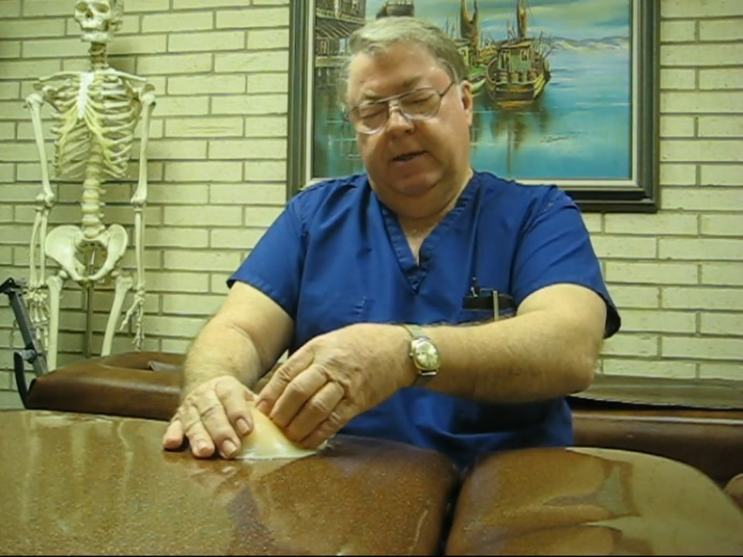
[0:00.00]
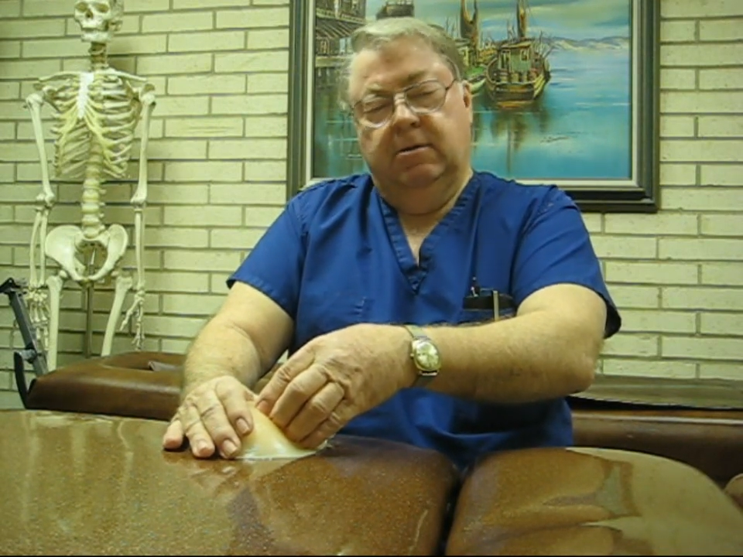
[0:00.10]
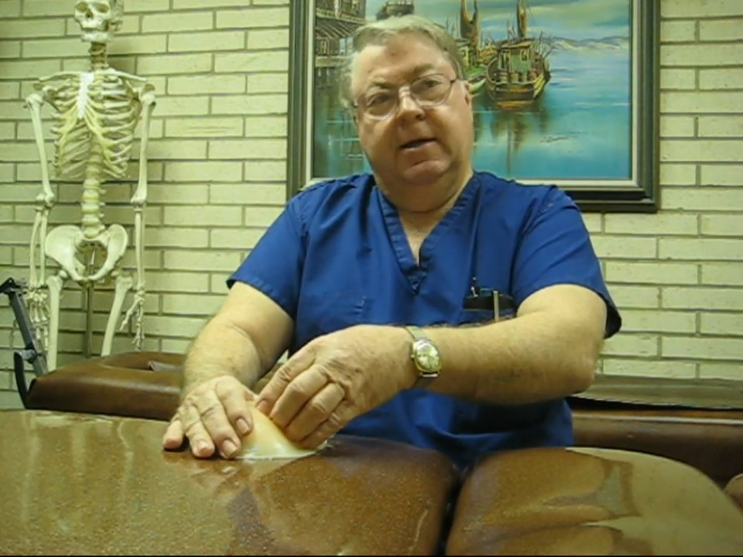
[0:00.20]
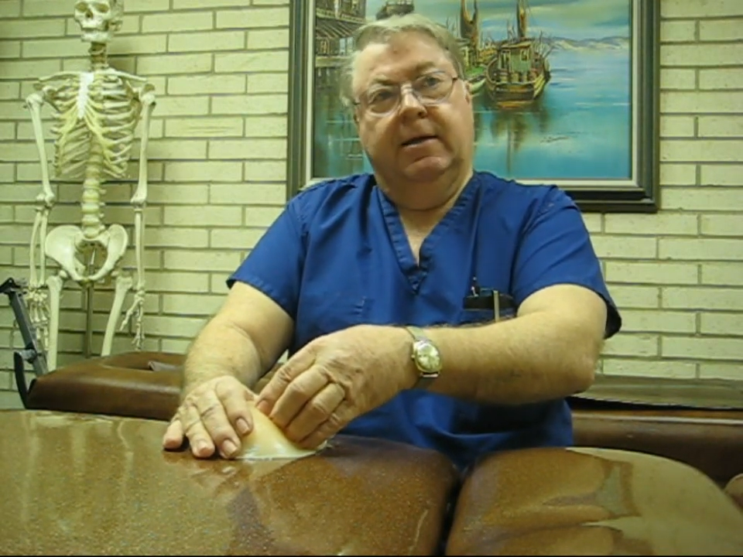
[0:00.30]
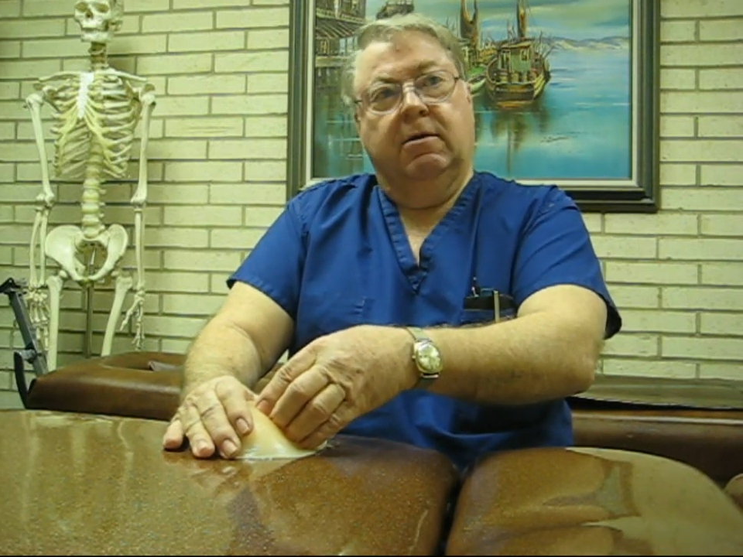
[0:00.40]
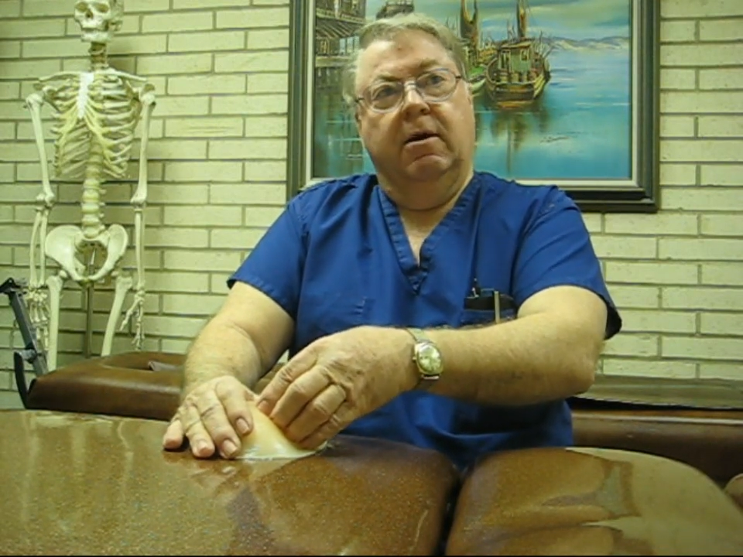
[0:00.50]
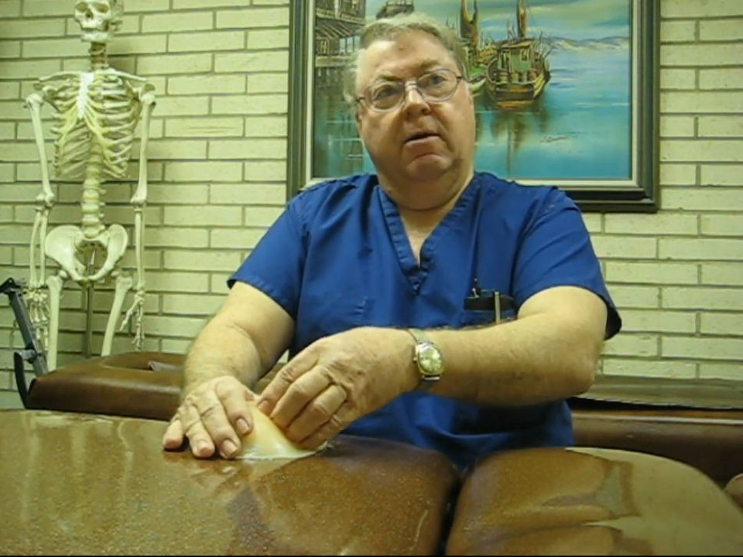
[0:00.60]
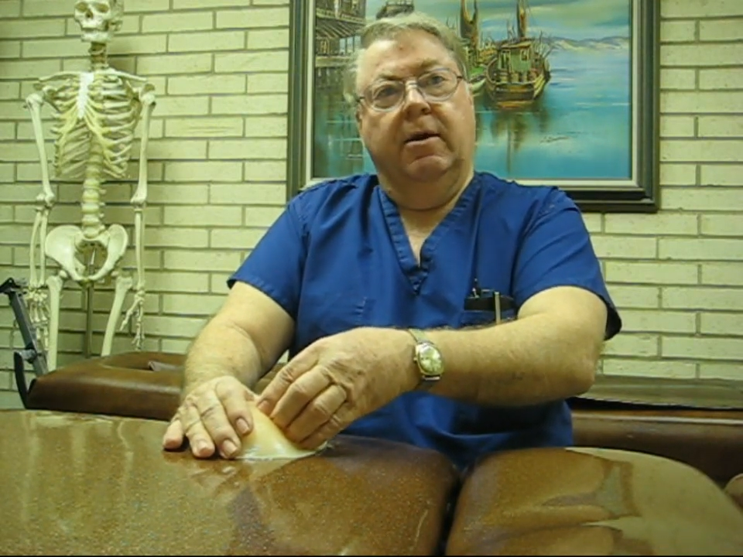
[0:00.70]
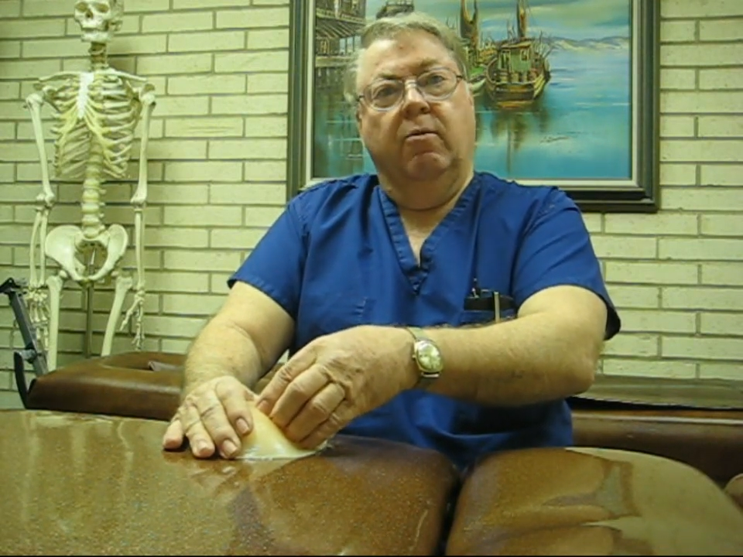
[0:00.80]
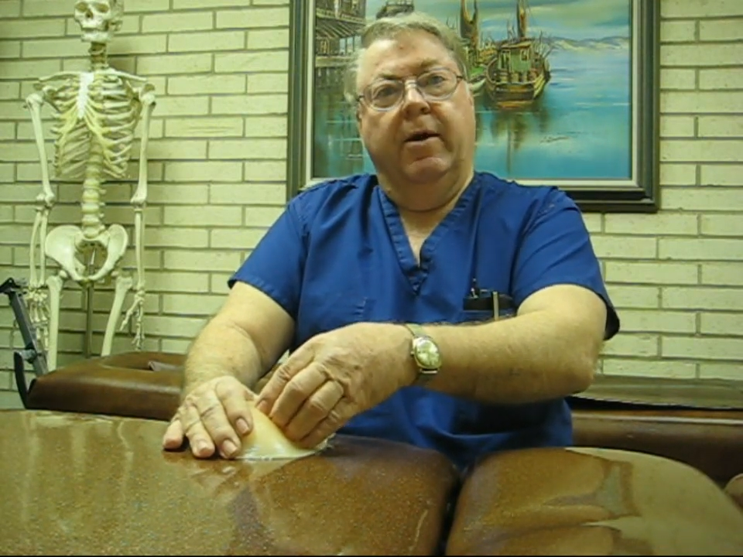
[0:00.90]
and sit there
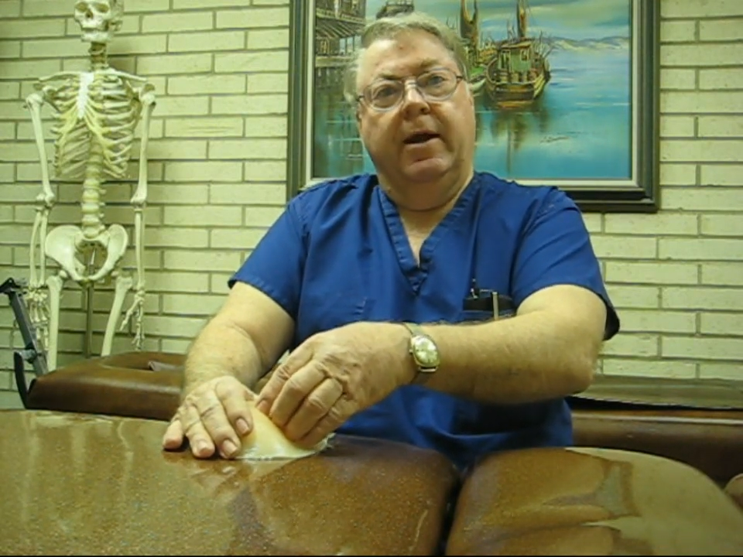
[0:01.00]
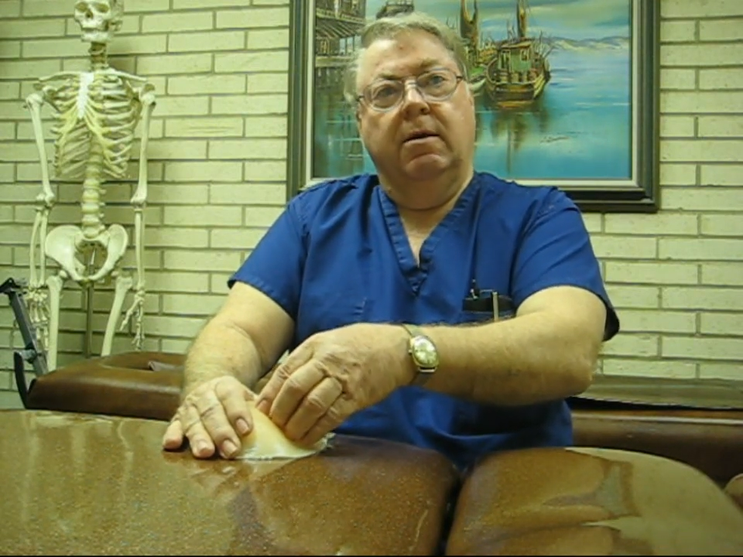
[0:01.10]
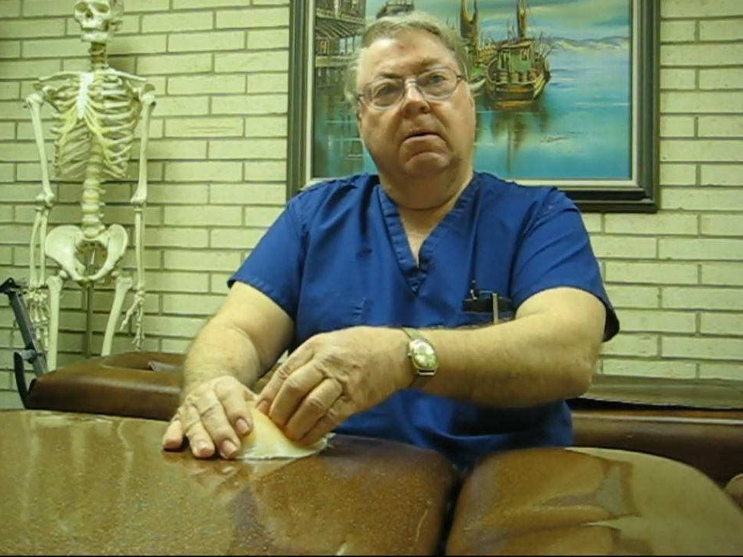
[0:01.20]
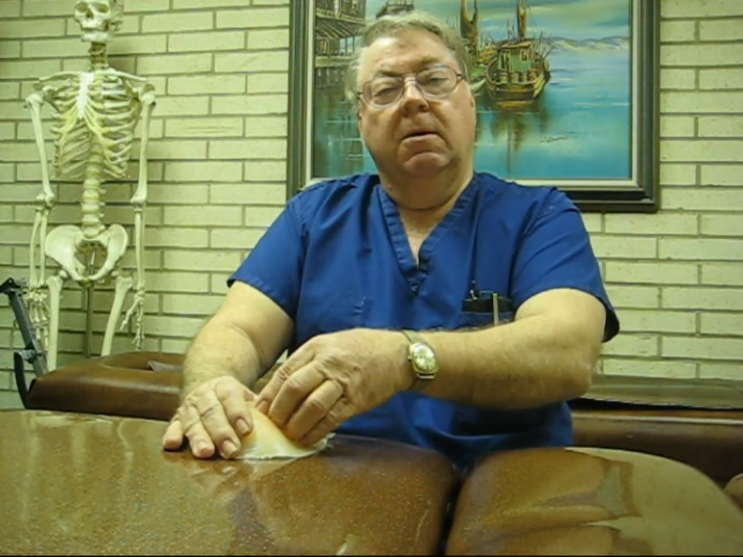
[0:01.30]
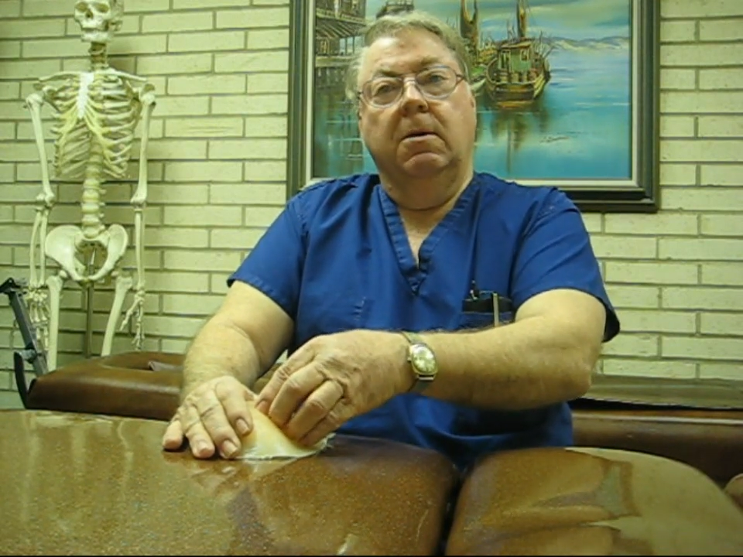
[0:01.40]
and wait.